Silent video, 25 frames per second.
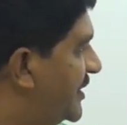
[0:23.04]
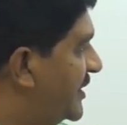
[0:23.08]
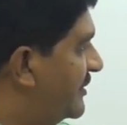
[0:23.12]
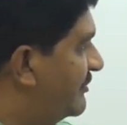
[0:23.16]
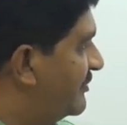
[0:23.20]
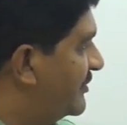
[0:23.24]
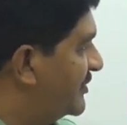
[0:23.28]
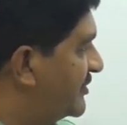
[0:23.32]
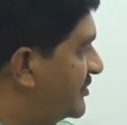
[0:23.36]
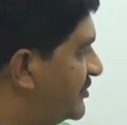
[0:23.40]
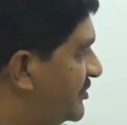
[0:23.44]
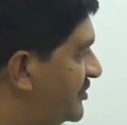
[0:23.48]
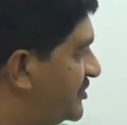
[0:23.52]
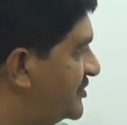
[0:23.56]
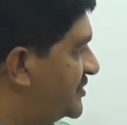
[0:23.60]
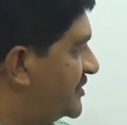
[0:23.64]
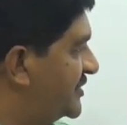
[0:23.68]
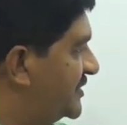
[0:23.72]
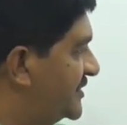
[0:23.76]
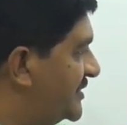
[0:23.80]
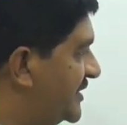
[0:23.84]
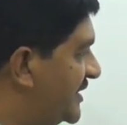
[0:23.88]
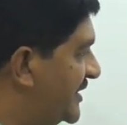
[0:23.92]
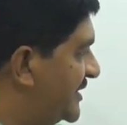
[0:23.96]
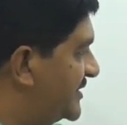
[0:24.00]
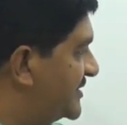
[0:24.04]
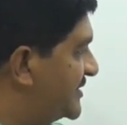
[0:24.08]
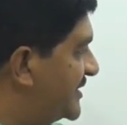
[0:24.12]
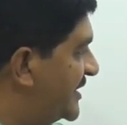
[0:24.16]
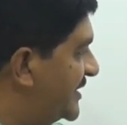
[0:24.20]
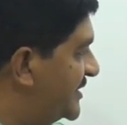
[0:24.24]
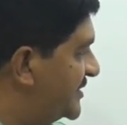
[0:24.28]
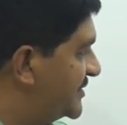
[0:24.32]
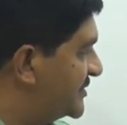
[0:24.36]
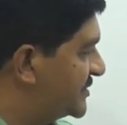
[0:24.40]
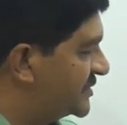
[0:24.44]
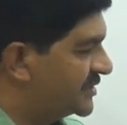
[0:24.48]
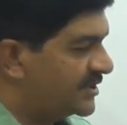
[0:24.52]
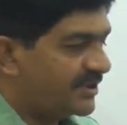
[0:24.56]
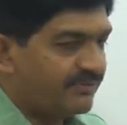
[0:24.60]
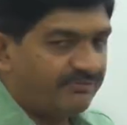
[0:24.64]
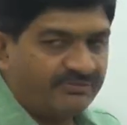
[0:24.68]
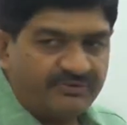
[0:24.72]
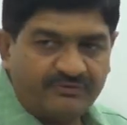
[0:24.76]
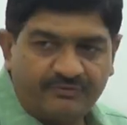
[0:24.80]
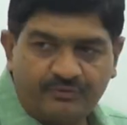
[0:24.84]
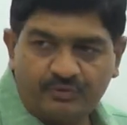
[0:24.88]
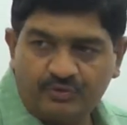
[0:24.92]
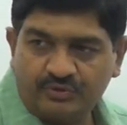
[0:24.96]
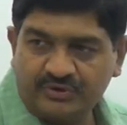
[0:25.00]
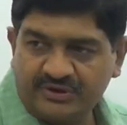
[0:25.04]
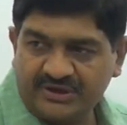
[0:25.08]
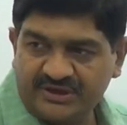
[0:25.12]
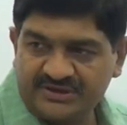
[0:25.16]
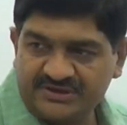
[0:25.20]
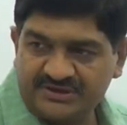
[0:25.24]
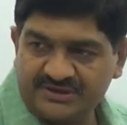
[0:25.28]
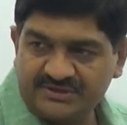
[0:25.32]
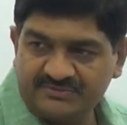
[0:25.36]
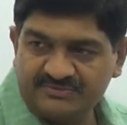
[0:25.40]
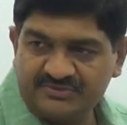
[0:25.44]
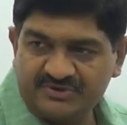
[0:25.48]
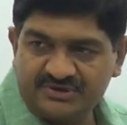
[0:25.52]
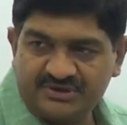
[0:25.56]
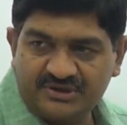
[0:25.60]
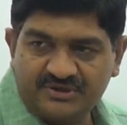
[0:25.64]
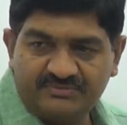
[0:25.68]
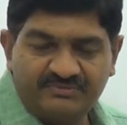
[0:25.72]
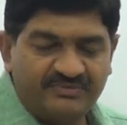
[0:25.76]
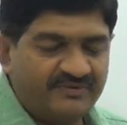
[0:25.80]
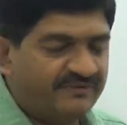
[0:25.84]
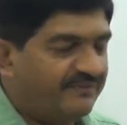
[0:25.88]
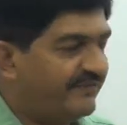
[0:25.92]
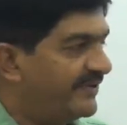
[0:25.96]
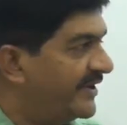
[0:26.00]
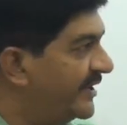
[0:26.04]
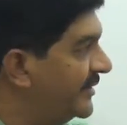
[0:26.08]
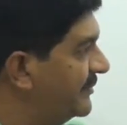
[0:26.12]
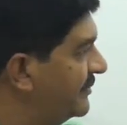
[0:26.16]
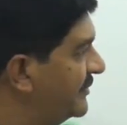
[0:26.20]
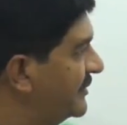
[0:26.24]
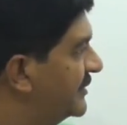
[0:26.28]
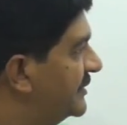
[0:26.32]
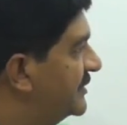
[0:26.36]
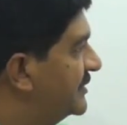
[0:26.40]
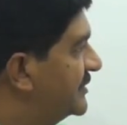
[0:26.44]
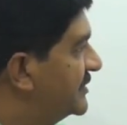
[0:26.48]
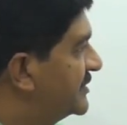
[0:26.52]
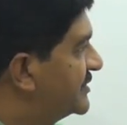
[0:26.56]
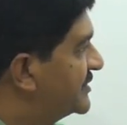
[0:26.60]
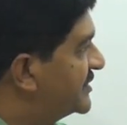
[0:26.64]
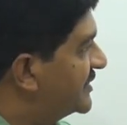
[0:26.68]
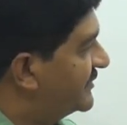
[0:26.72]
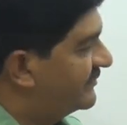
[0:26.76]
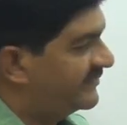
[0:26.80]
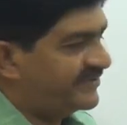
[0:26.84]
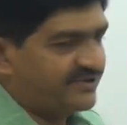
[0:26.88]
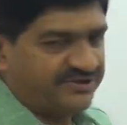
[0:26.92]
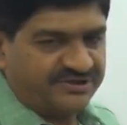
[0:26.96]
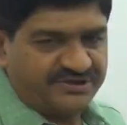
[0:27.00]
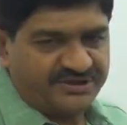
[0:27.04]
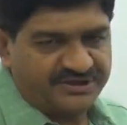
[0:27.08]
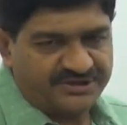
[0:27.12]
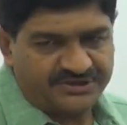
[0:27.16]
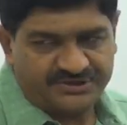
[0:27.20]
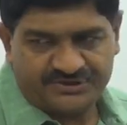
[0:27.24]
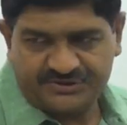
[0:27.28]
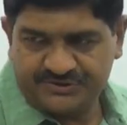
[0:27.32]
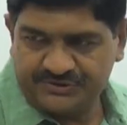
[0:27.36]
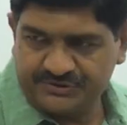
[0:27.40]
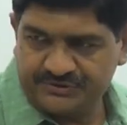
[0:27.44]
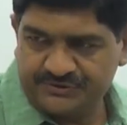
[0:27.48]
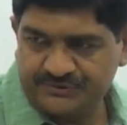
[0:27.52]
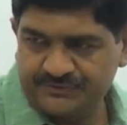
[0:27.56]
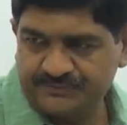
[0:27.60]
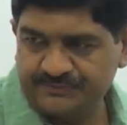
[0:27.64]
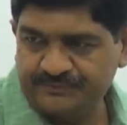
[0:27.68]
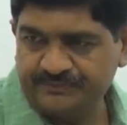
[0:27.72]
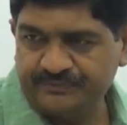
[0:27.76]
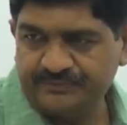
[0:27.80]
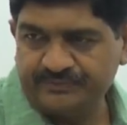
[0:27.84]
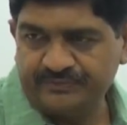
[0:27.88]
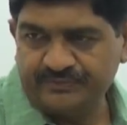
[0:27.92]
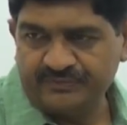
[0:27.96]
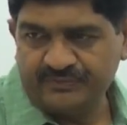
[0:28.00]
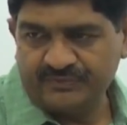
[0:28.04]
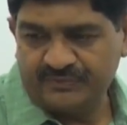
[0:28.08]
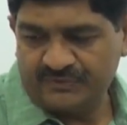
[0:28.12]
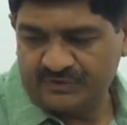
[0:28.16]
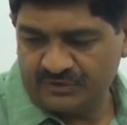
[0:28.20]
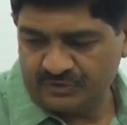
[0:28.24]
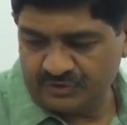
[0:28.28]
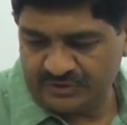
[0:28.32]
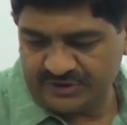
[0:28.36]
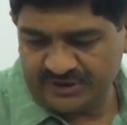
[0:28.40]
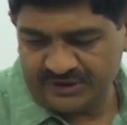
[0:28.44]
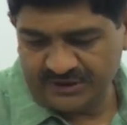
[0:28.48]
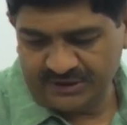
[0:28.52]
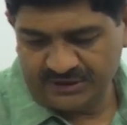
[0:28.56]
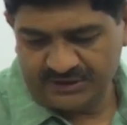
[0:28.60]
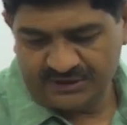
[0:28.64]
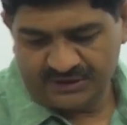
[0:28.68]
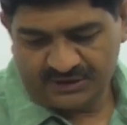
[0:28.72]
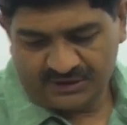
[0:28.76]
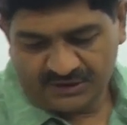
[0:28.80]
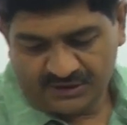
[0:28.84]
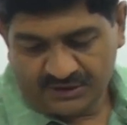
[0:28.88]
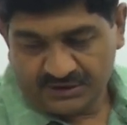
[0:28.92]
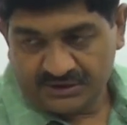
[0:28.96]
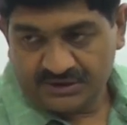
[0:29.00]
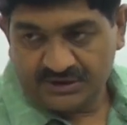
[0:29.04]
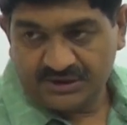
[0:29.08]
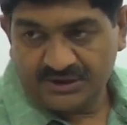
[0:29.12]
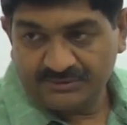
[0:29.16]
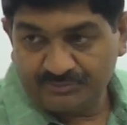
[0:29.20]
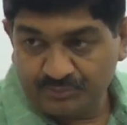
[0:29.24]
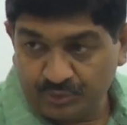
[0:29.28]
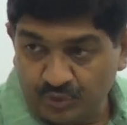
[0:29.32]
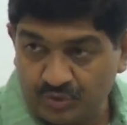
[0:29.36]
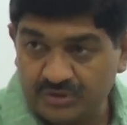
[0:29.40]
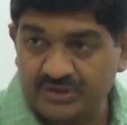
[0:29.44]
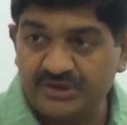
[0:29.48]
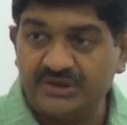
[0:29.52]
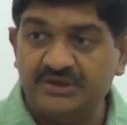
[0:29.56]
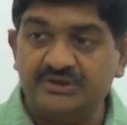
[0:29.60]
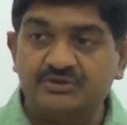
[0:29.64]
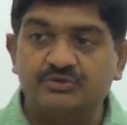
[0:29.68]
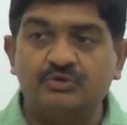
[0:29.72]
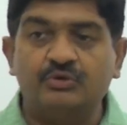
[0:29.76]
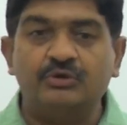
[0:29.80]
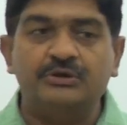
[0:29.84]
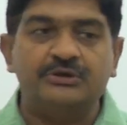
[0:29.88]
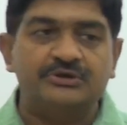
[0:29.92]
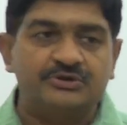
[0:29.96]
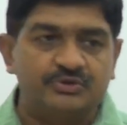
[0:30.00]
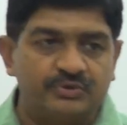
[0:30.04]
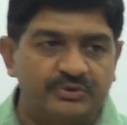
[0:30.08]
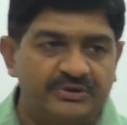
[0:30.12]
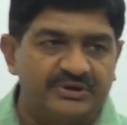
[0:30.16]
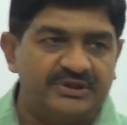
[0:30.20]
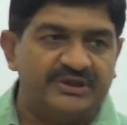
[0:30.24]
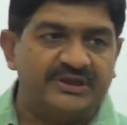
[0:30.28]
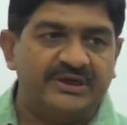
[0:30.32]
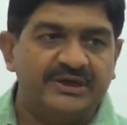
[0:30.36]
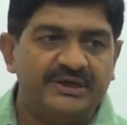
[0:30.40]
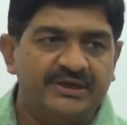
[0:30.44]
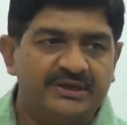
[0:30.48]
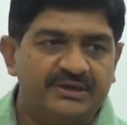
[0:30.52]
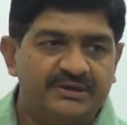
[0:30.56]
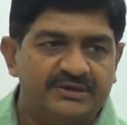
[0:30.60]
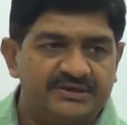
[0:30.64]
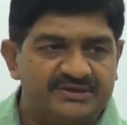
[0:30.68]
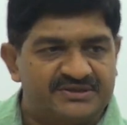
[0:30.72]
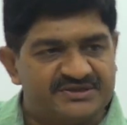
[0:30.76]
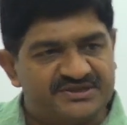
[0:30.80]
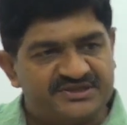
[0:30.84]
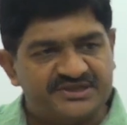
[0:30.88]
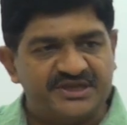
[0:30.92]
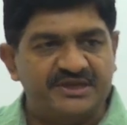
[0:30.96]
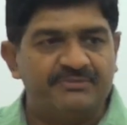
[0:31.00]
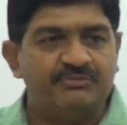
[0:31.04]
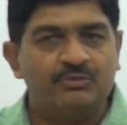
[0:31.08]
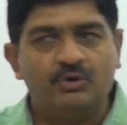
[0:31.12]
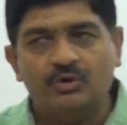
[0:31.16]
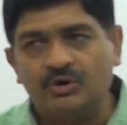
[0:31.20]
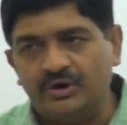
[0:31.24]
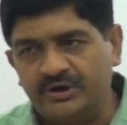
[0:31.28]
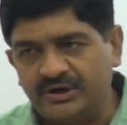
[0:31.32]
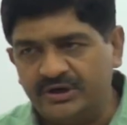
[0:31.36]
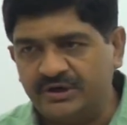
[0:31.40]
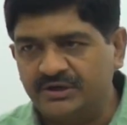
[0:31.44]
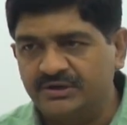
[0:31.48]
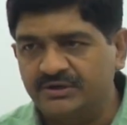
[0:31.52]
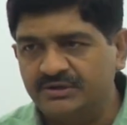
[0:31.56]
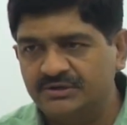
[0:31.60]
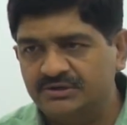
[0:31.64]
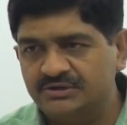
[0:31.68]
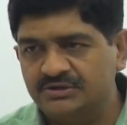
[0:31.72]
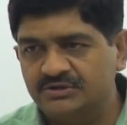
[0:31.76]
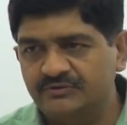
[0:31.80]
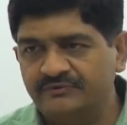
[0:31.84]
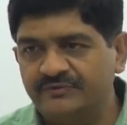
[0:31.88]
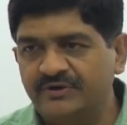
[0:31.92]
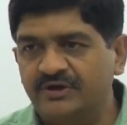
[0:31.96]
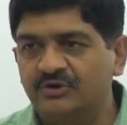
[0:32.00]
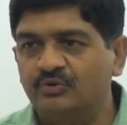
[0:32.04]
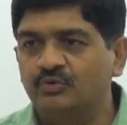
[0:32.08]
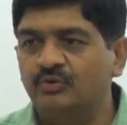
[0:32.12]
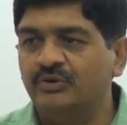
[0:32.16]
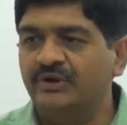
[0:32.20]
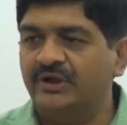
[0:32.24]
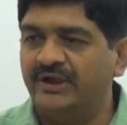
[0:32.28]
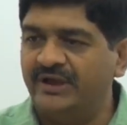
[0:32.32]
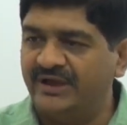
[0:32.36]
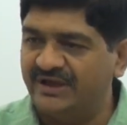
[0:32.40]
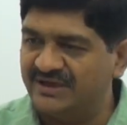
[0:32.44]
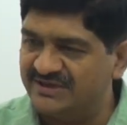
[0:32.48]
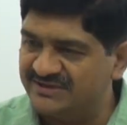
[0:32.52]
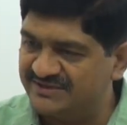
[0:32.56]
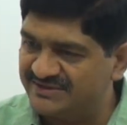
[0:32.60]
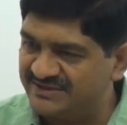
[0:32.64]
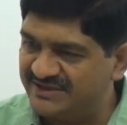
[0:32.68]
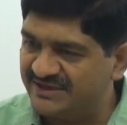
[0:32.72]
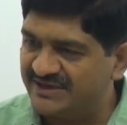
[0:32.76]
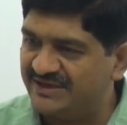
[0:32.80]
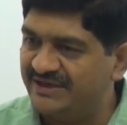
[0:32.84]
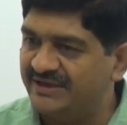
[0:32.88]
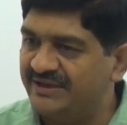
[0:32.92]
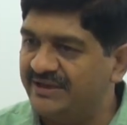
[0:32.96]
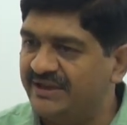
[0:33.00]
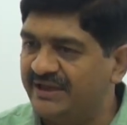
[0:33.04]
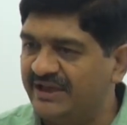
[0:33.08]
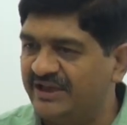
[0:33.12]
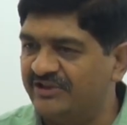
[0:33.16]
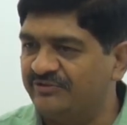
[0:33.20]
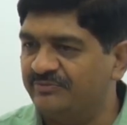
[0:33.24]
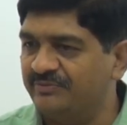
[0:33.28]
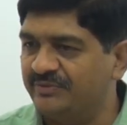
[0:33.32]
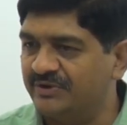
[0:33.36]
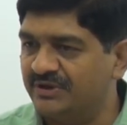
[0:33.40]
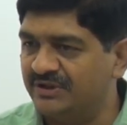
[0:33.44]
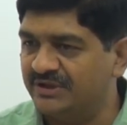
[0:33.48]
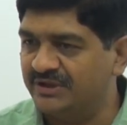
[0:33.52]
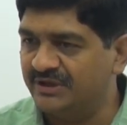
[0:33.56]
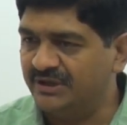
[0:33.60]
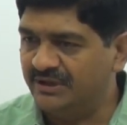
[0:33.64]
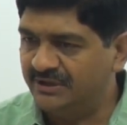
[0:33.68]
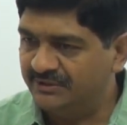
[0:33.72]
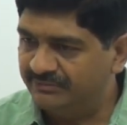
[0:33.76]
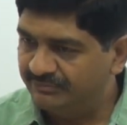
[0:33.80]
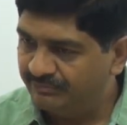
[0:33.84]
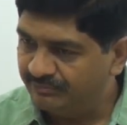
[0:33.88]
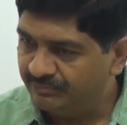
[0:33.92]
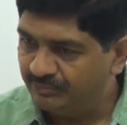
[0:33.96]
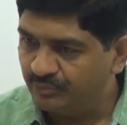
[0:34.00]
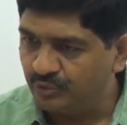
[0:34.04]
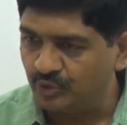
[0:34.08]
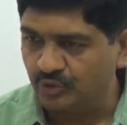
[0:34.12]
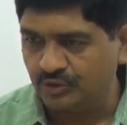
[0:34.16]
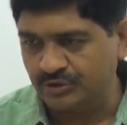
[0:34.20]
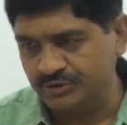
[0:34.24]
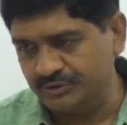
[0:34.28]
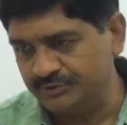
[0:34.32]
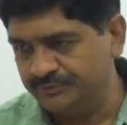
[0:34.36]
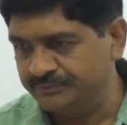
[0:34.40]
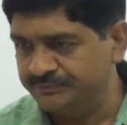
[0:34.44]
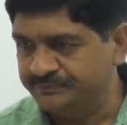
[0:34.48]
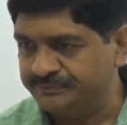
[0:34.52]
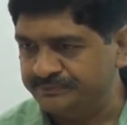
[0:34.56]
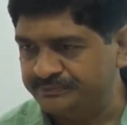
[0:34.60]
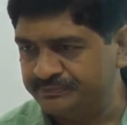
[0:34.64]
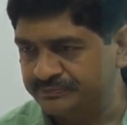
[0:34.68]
number 3 central excise, number 4 customs, number 5 service tax. Okay. The book is also in the same order. So, we are going exactly as per the book.